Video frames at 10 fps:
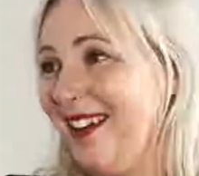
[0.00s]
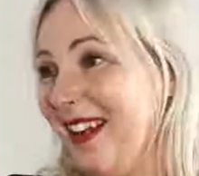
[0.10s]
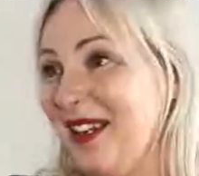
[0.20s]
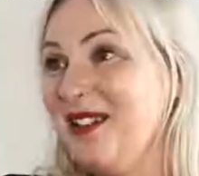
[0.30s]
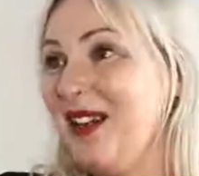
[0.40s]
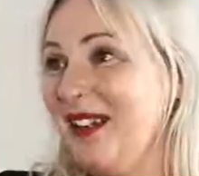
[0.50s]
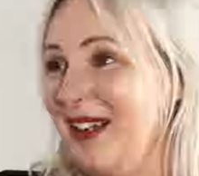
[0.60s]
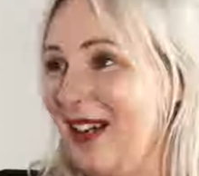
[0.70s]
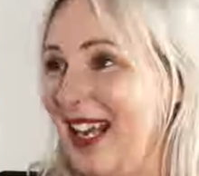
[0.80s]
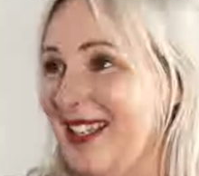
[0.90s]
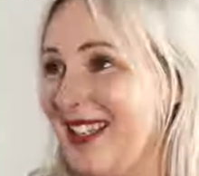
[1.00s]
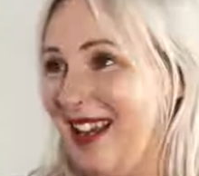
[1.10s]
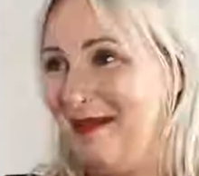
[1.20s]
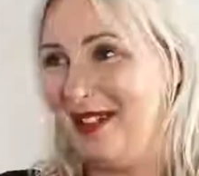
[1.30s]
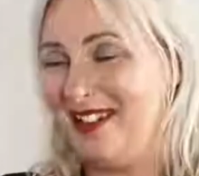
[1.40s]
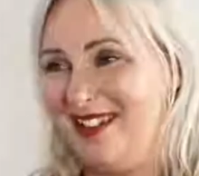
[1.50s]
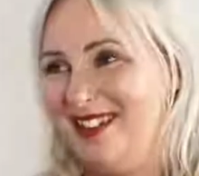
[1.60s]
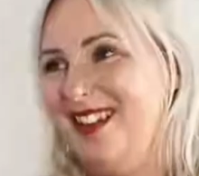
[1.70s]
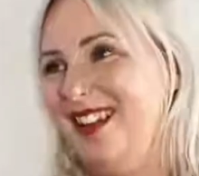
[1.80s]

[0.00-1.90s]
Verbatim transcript: And I can totally relate to that because,